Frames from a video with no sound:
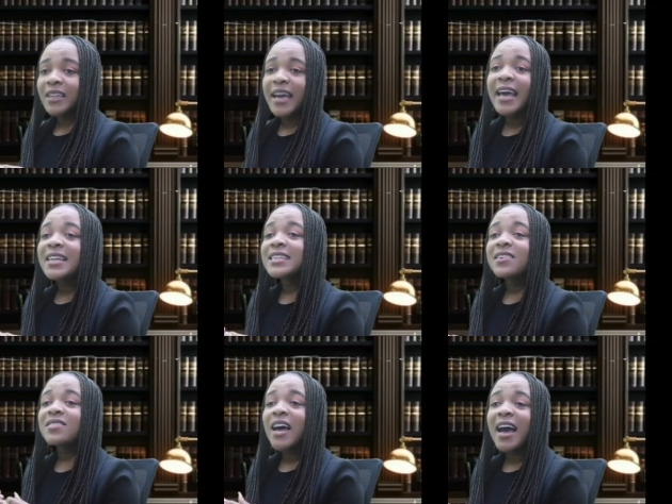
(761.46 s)
And
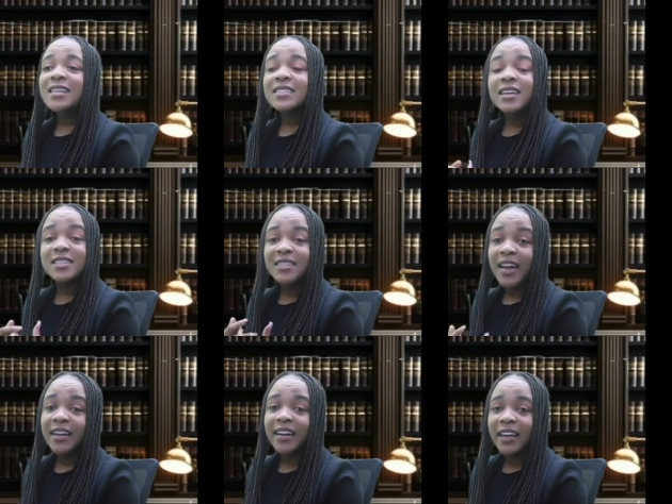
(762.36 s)
if the answer is
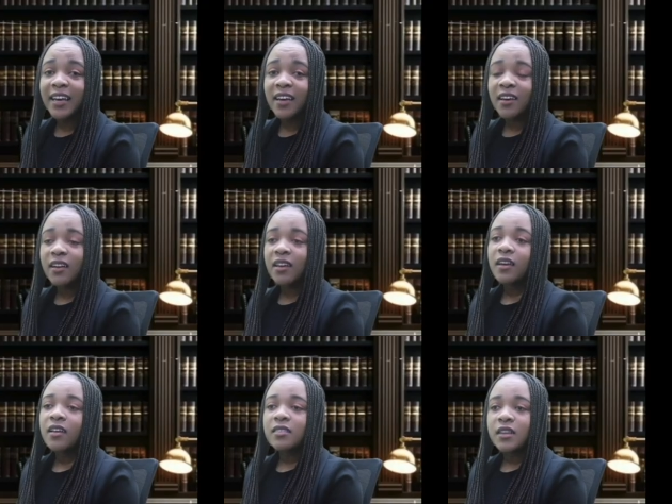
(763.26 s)
unclear,
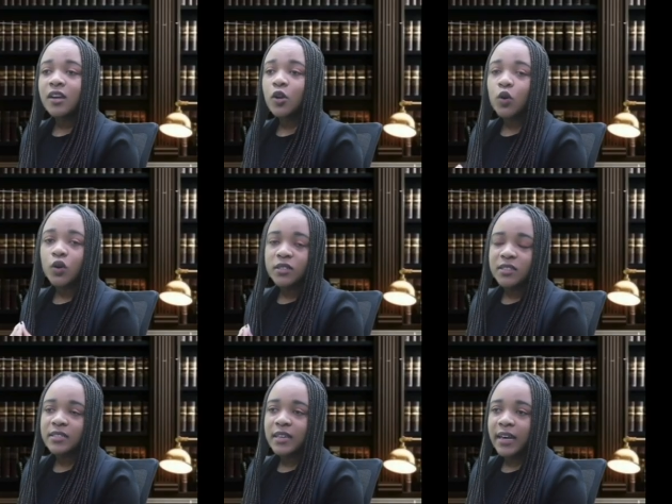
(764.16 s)
the law
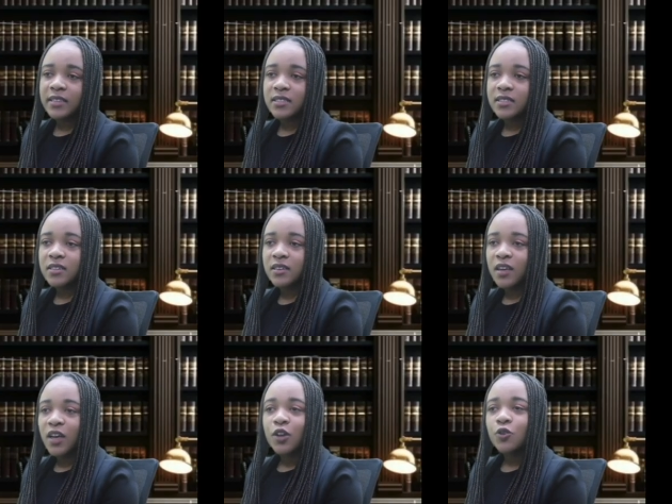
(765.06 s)
decides,
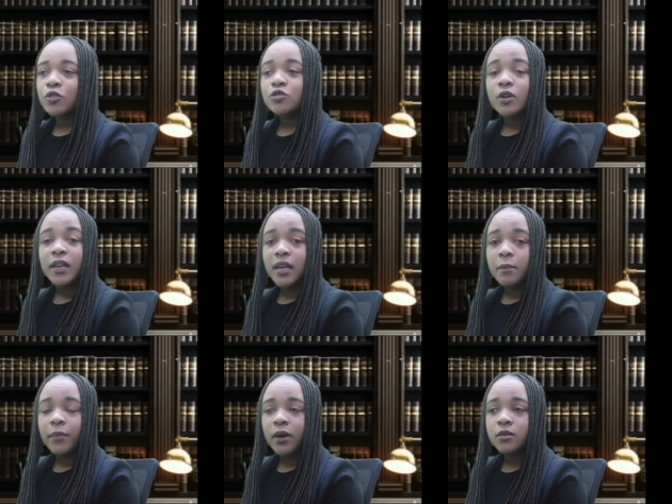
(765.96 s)
not on
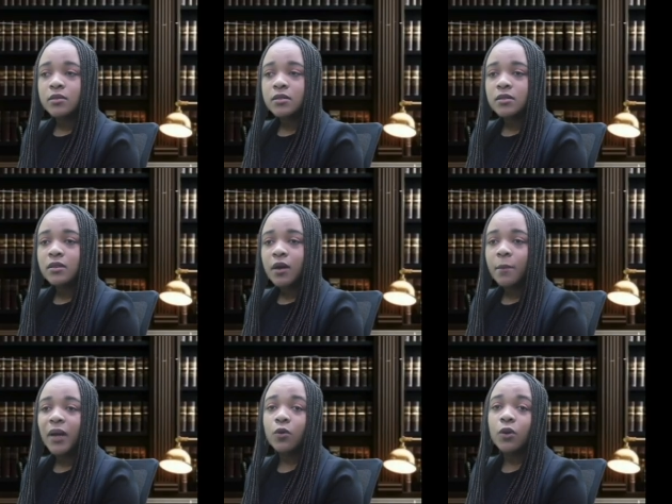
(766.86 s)
impulse,
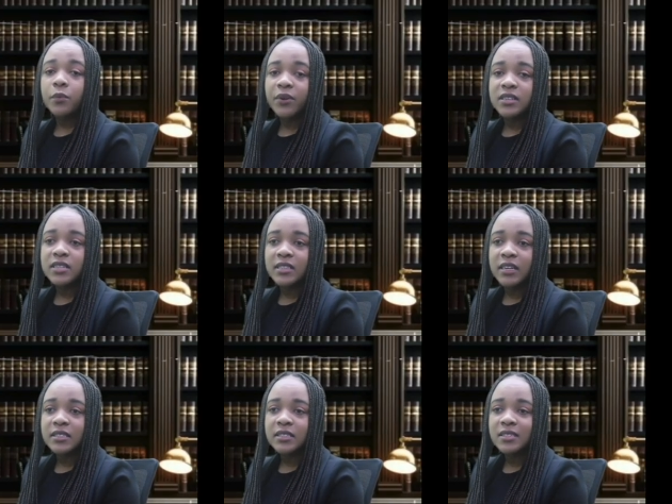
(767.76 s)
but on
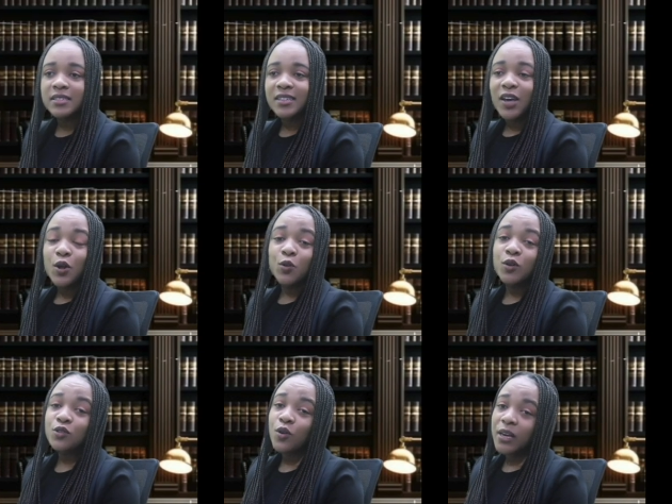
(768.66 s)
precedent,
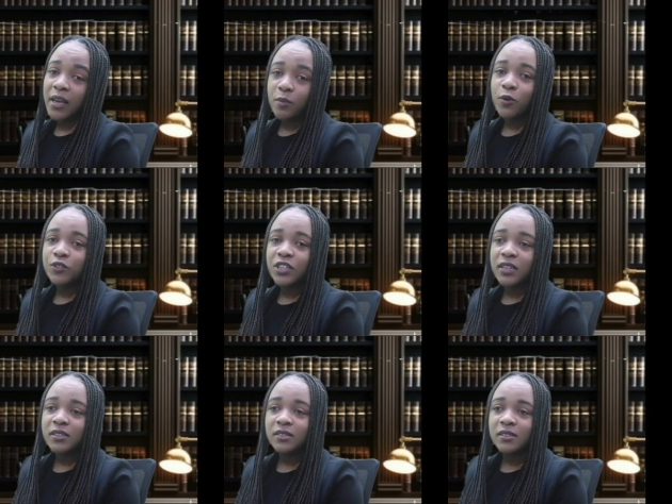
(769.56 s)
not on
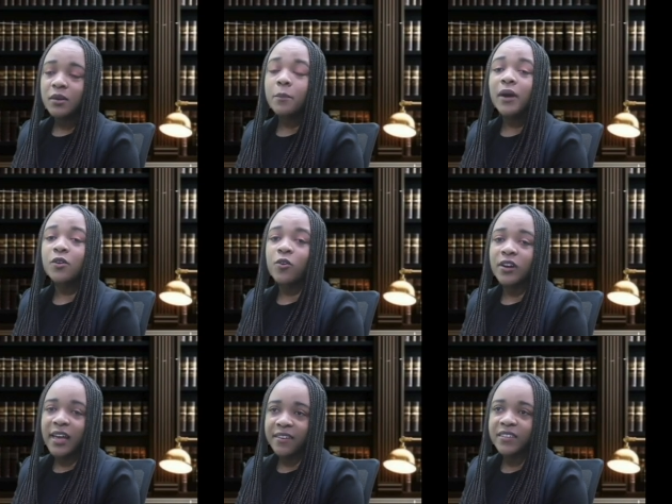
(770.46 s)
emotion, but
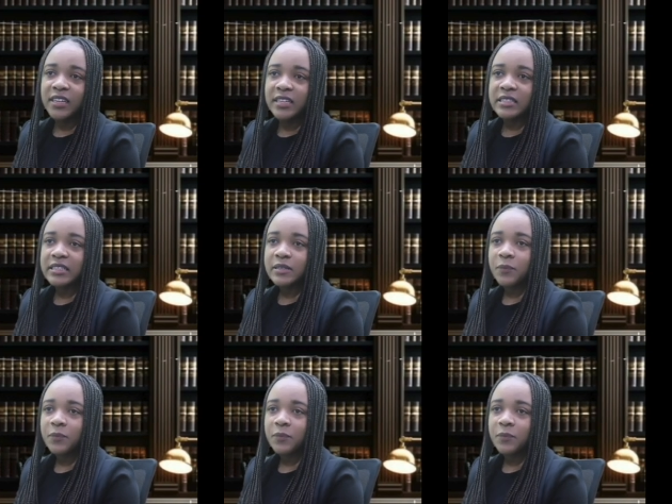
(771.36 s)
on evidence.